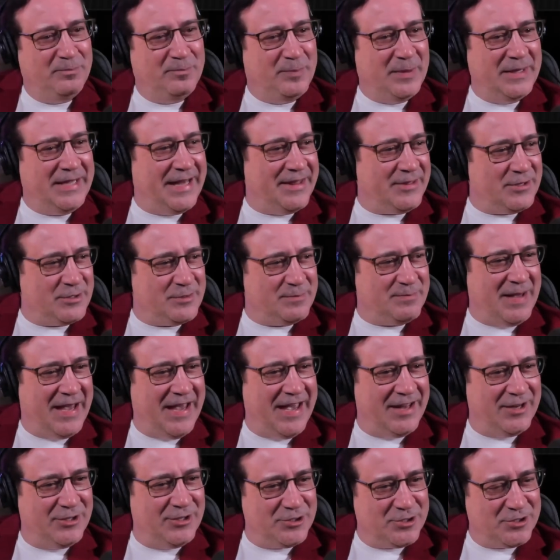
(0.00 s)
But yeah, those
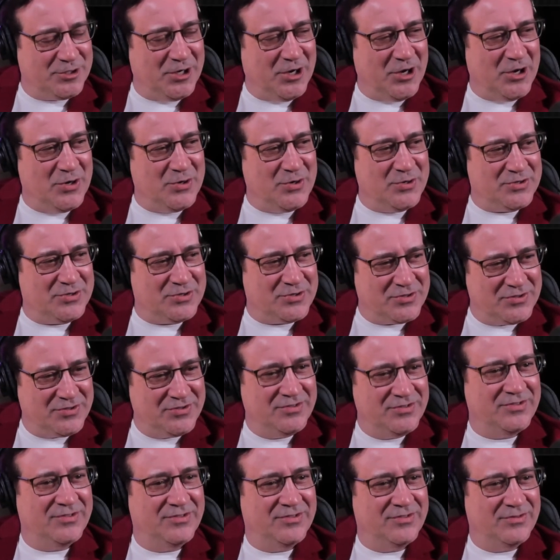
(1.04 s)
panel
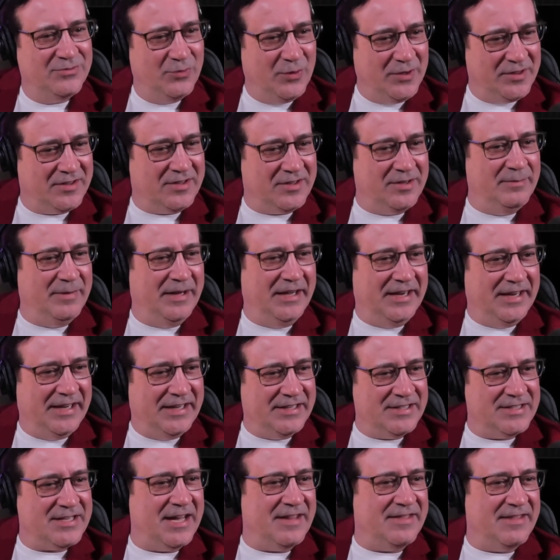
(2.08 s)
shows with
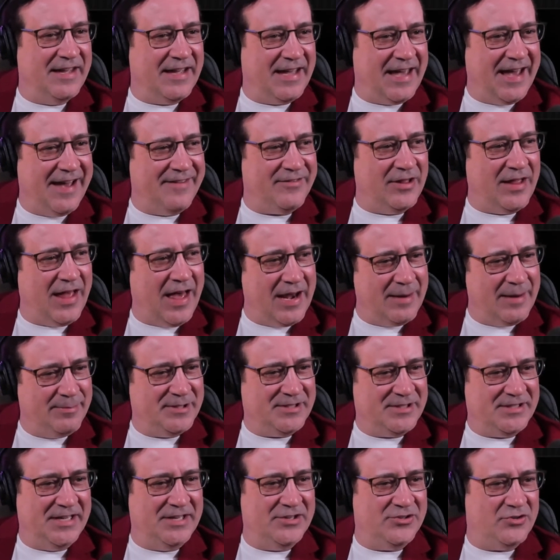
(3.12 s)
comedians I think have a lot of
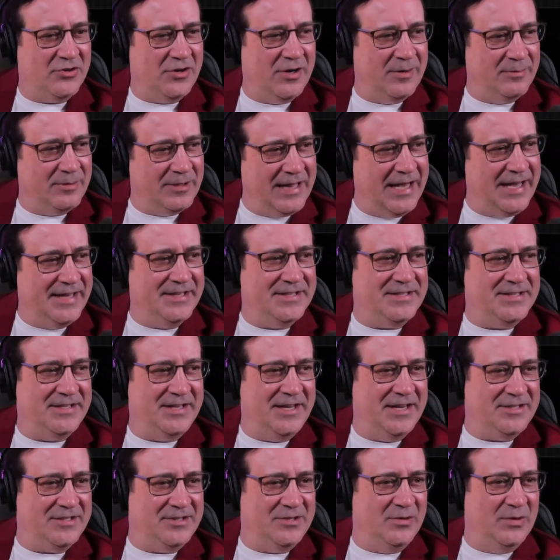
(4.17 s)
potential. I'm glad to
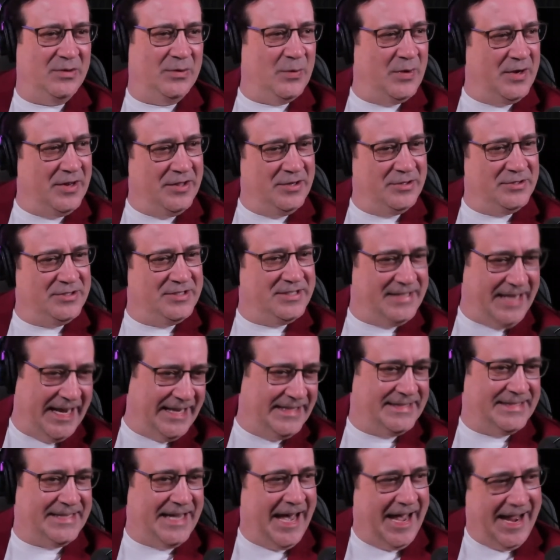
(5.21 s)
see us doing one of those
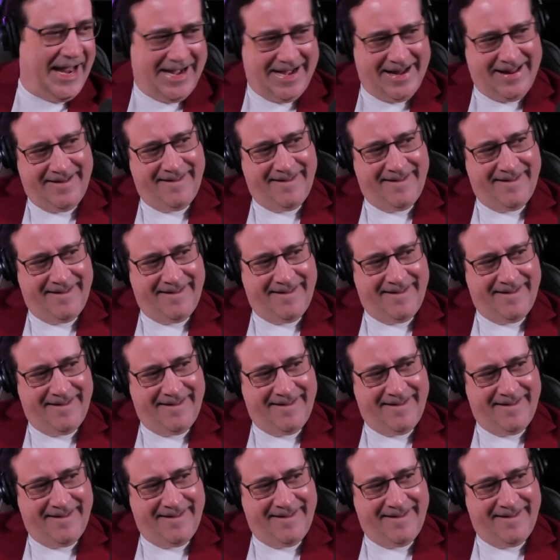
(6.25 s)
stateside.